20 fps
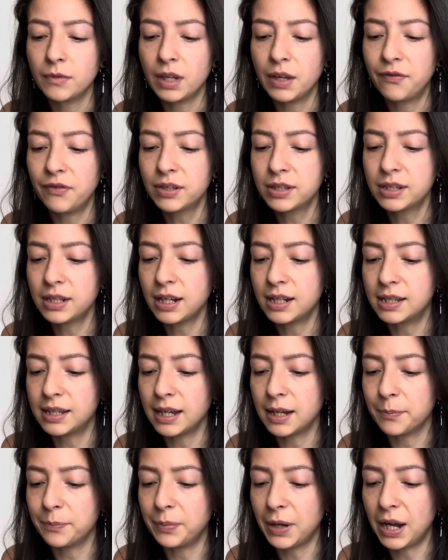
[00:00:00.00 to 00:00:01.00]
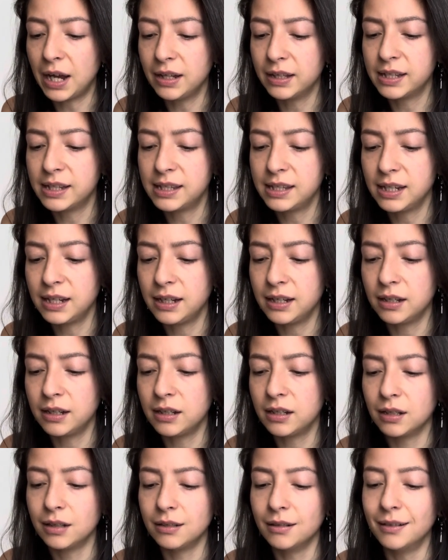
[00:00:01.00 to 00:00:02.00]
feels like it's like
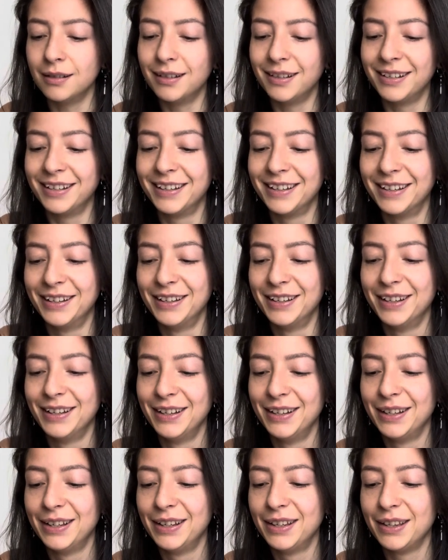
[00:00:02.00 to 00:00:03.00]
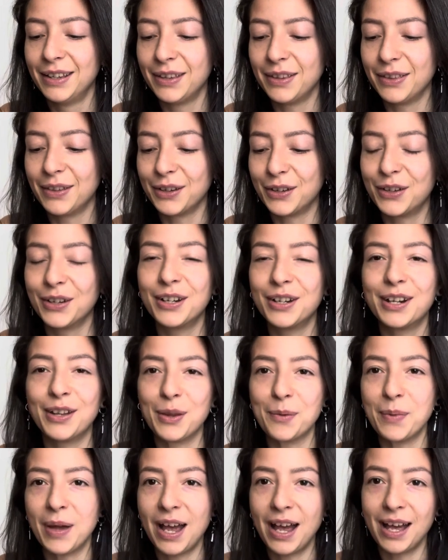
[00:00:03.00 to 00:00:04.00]
balancing the good and
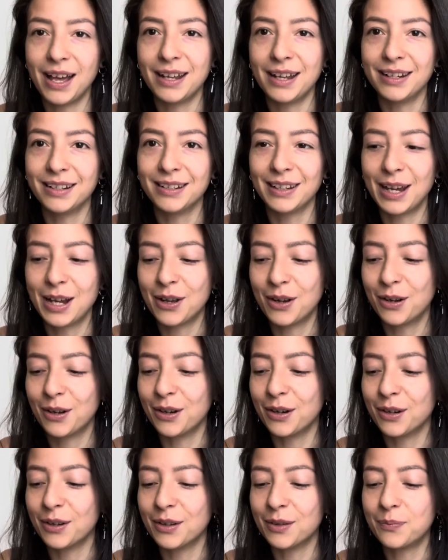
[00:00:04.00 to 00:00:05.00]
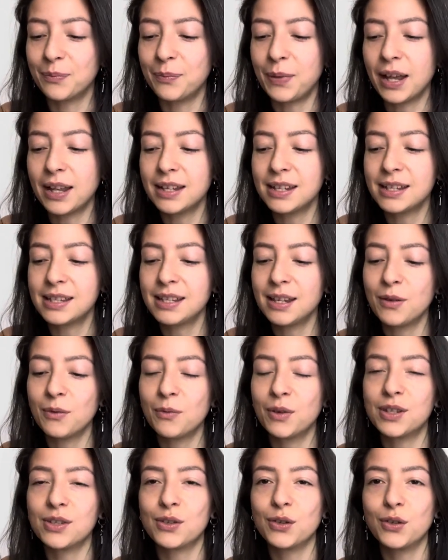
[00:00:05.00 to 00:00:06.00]
the bad, like, or balancing
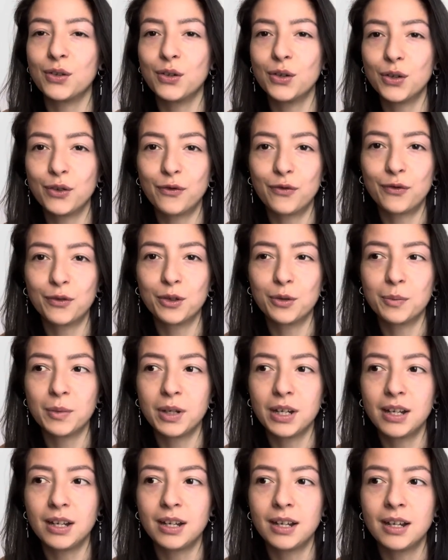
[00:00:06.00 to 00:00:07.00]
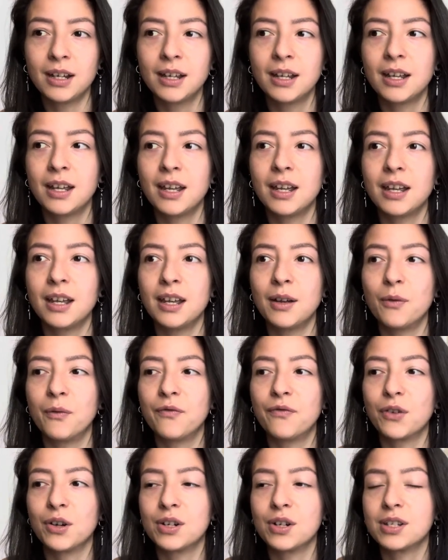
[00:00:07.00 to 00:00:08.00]
what's good for me
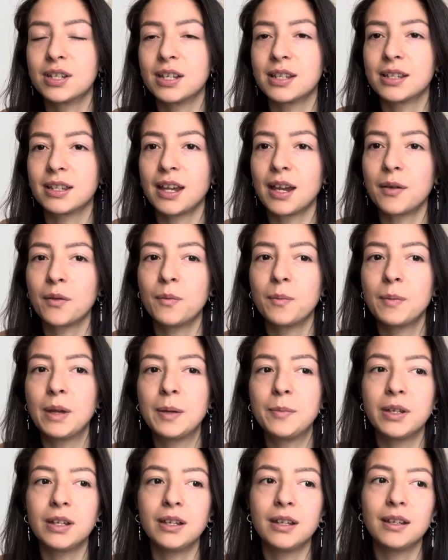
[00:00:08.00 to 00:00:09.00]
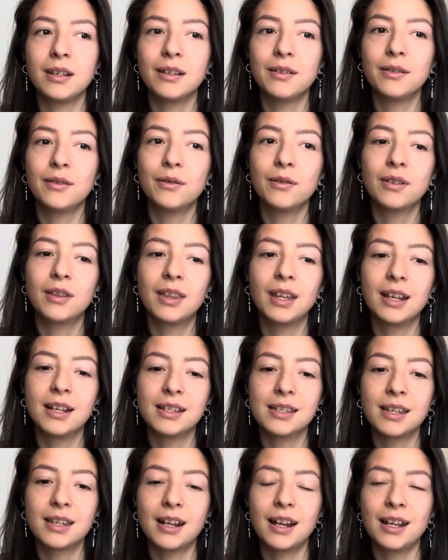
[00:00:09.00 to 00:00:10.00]
versus like maybe
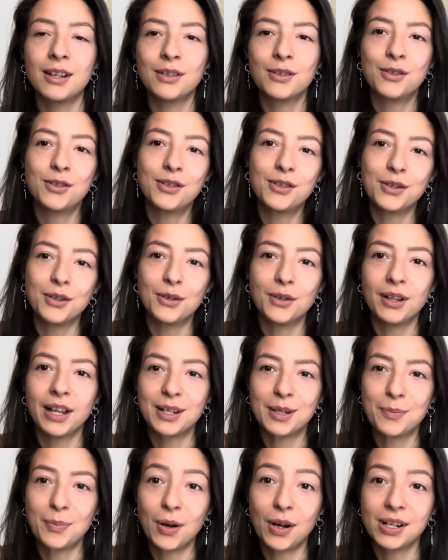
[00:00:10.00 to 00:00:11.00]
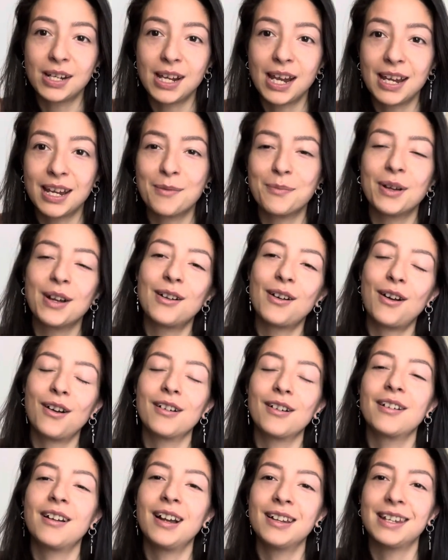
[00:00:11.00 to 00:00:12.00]
things that I still like to partake in but
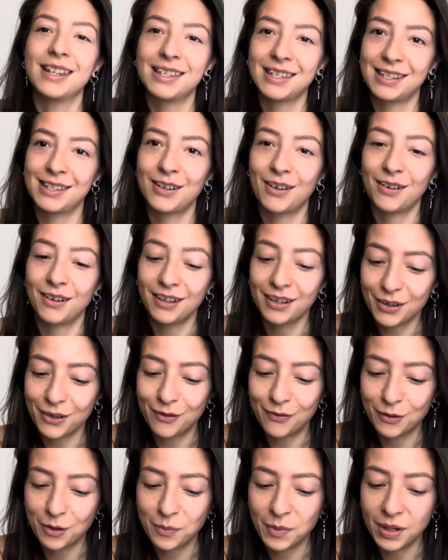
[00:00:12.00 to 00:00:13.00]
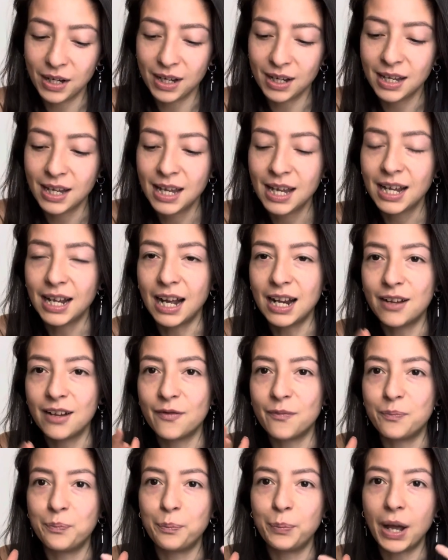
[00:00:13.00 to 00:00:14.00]
are not necessarily good for me. Kind
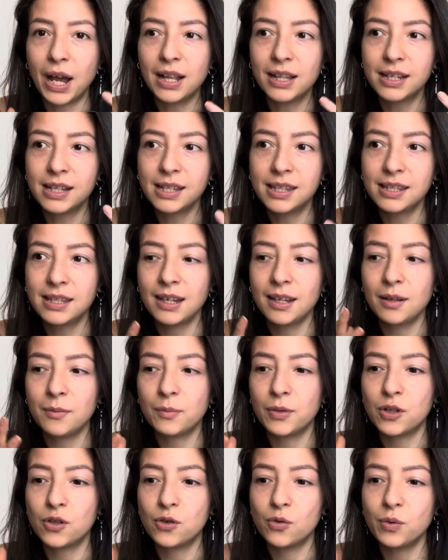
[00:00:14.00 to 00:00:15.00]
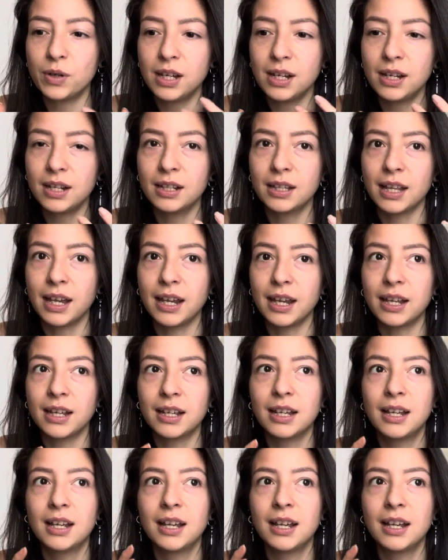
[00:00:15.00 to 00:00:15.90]
of balancing between like